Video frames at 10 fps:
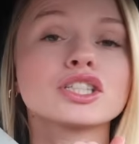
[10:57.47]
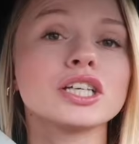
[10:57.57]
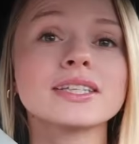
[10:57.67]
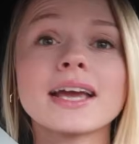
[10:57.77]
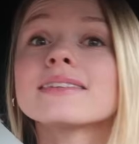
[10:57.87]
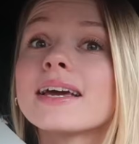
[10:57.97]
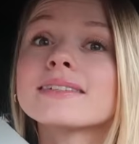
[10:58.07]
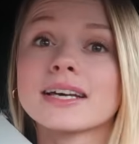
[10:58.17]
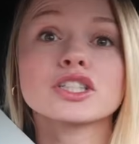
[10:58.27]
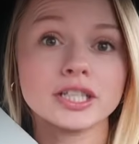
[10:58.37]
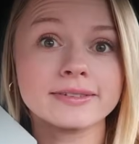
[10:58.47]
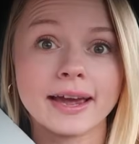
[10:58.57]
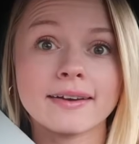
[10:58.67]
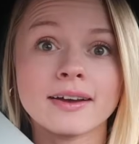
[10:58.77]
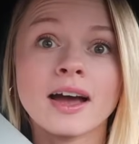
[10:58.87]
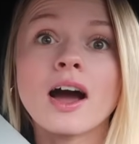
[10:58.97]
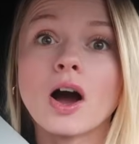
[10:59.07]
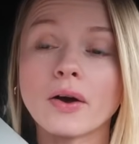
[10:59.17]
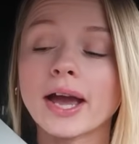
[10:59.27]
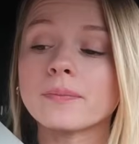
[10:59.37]
Cheesecake tastes like cheesecake,
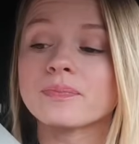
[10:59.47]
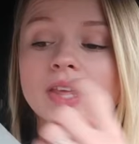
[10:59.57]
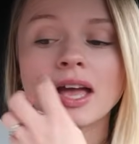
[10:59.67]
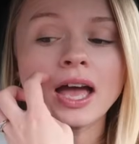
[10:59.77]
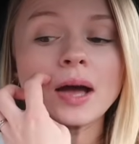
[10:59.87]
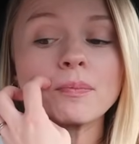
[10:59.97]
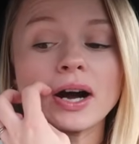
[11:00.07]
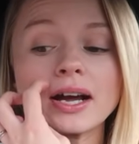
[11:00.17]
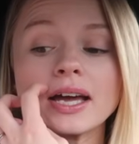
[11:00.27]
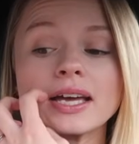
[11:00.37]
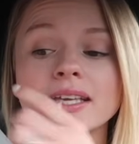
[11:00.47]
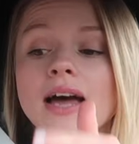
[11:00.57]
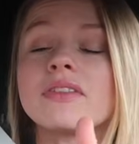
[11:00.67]
okay? But yeah,